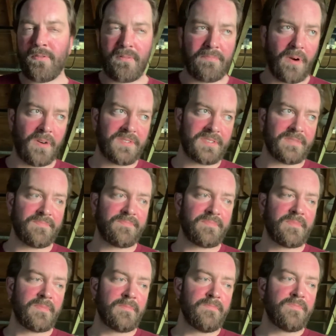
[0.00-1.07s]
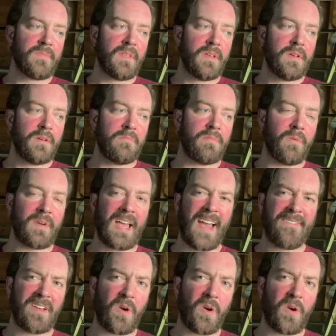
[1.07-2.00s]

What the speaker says: in person, but we haven't